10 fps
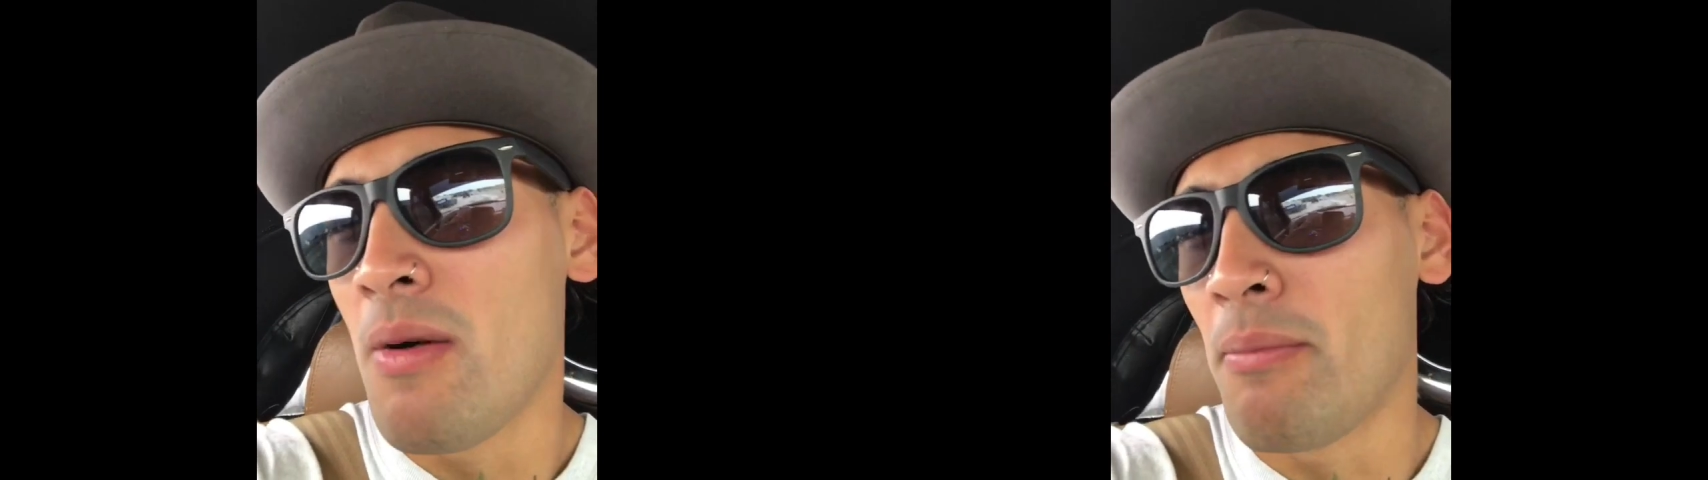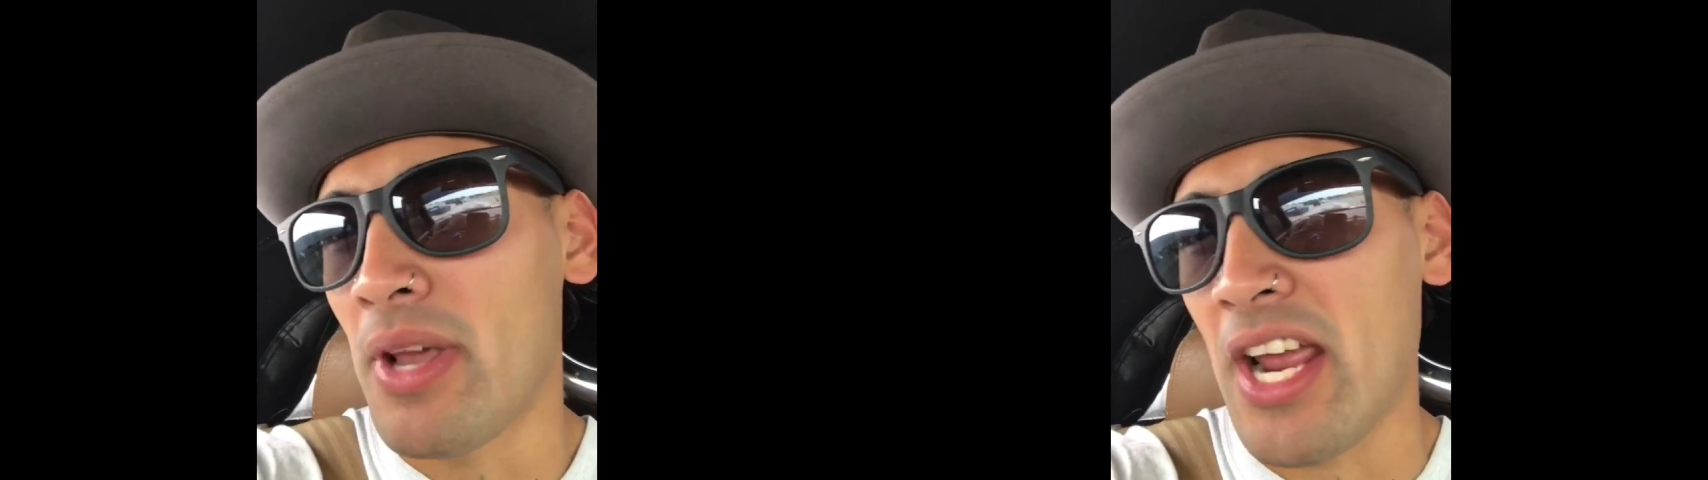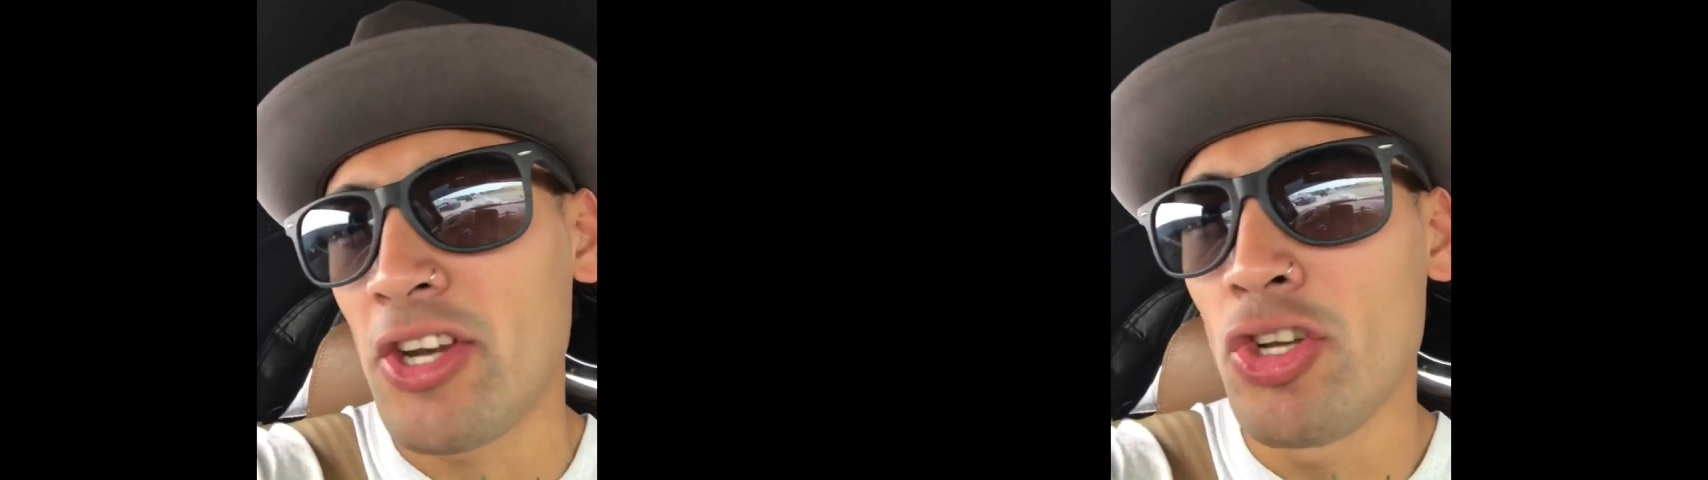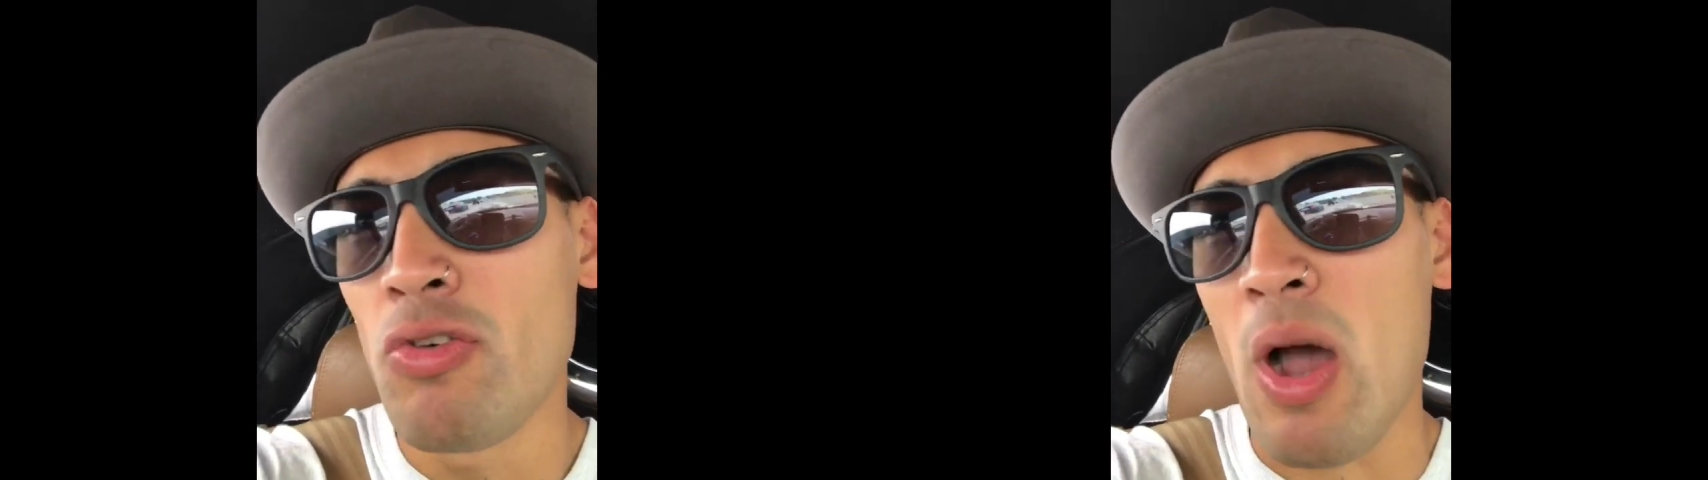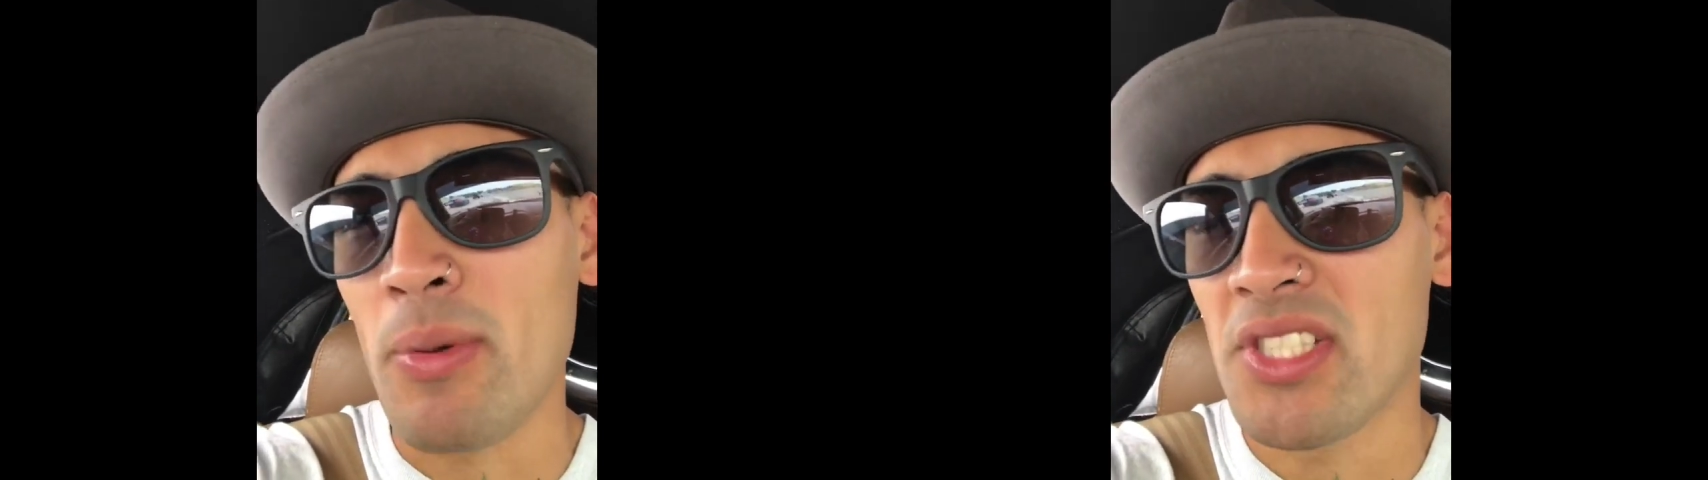but I
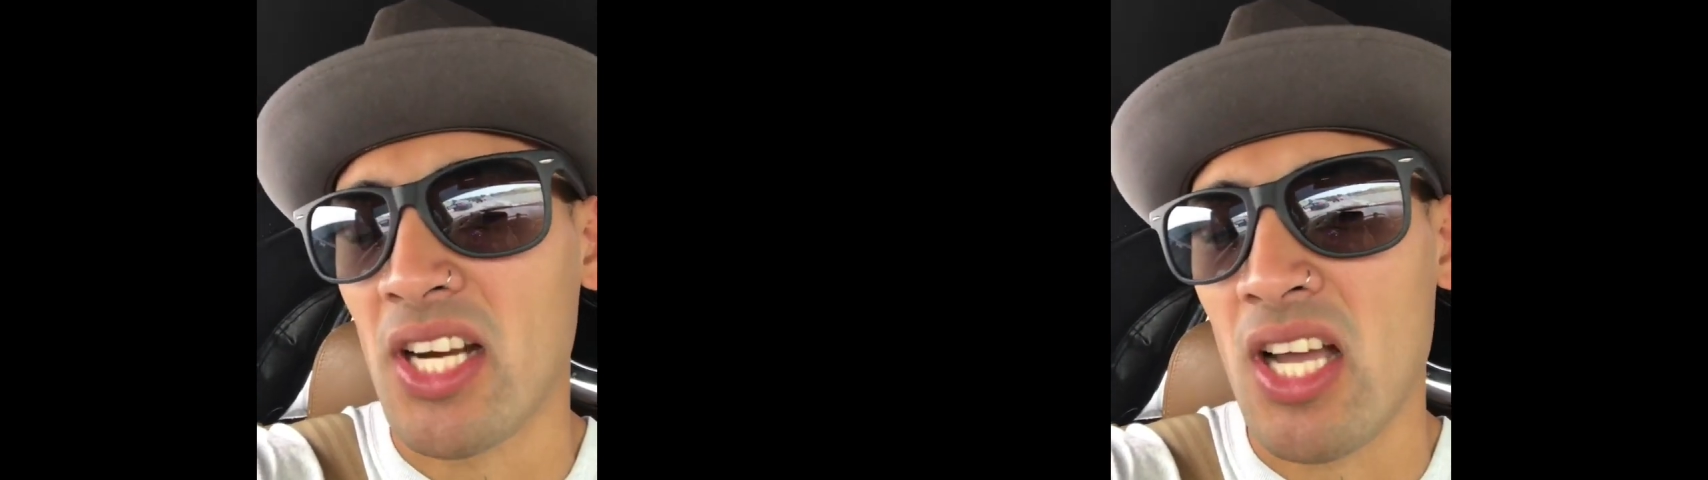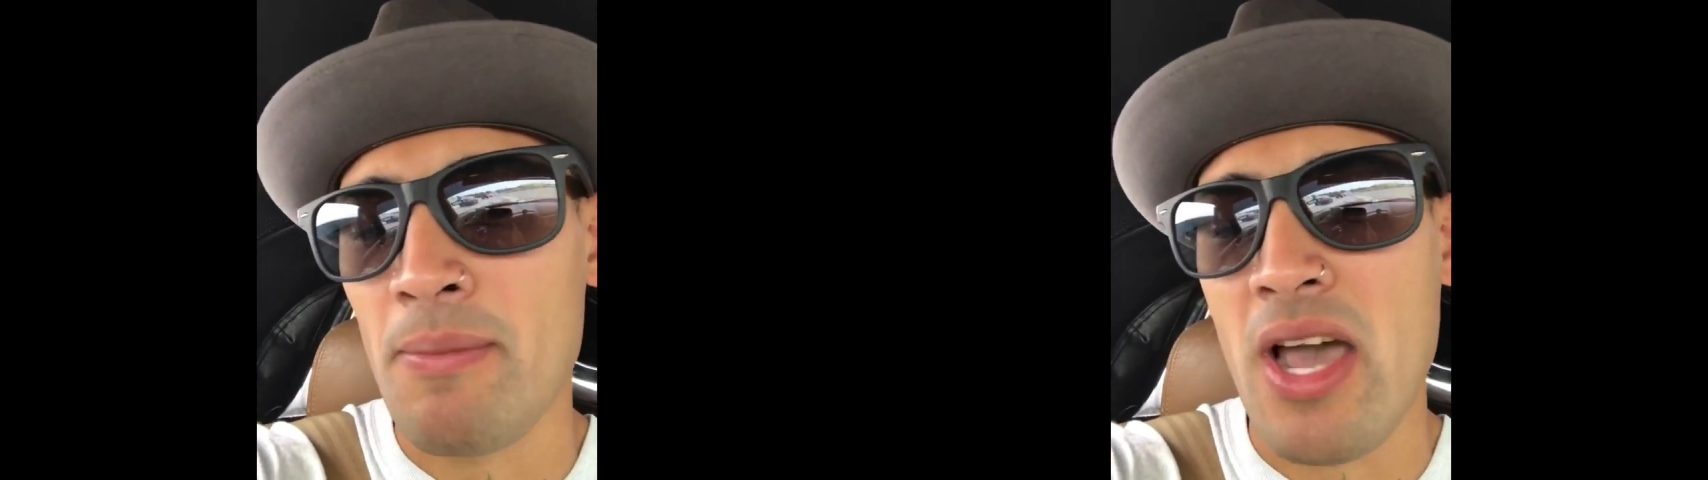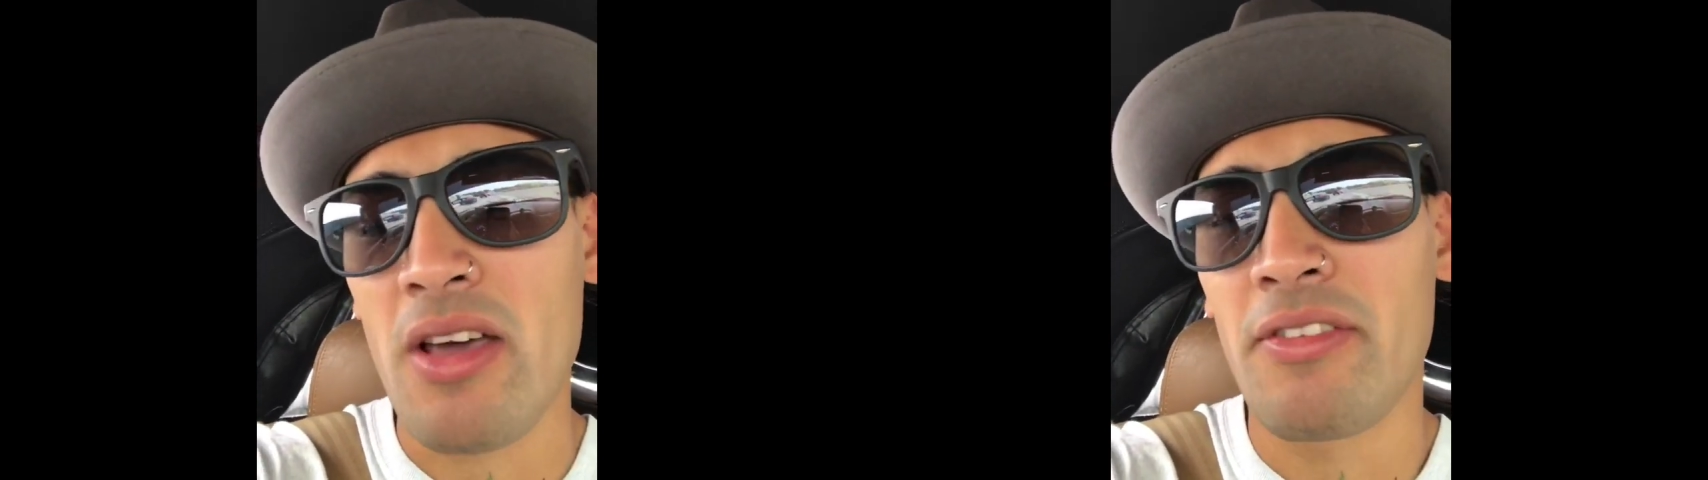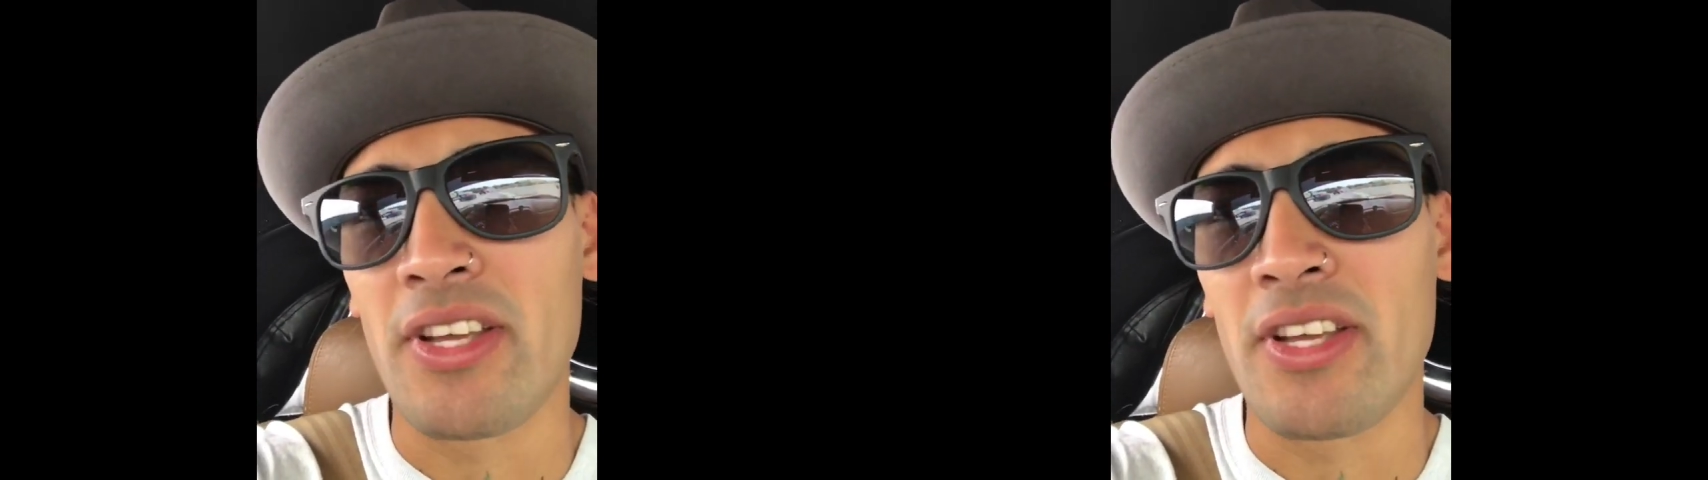knew I was gonna come out of